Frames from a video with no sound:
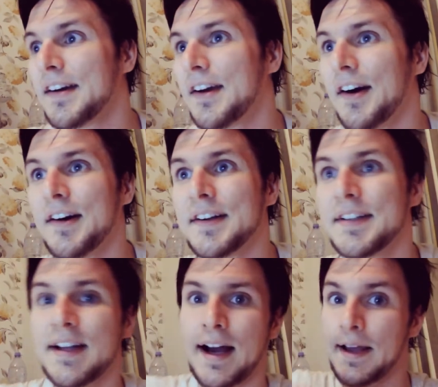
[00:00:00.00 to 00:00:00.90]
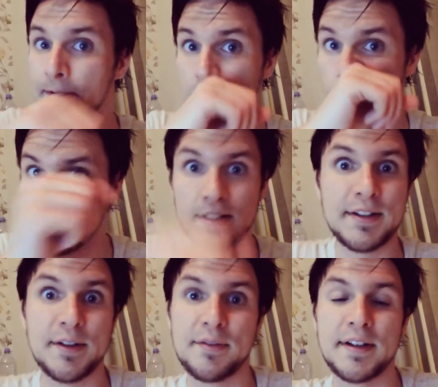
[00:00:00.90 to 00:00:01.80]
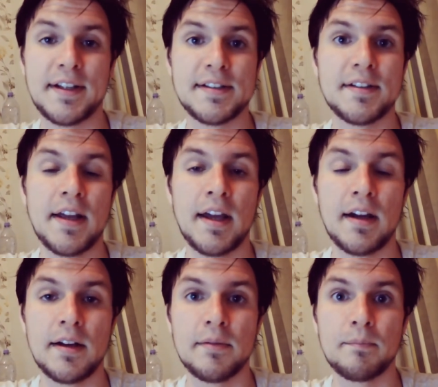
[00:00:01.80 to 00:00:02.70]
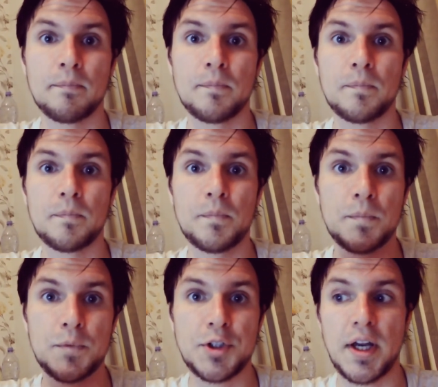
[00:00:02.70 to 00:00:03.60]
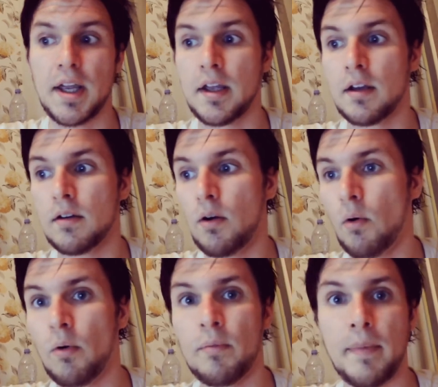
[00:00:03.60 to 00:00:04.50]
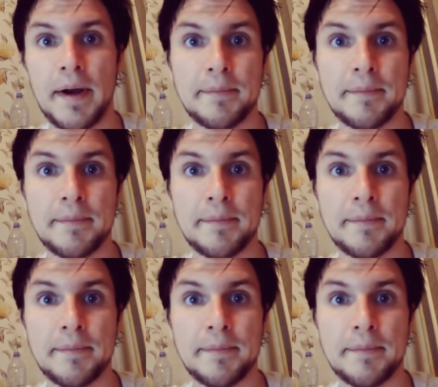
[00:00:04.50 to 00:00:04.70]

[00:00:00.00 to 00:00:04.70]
God, I had a really tough night yesterday, doing all of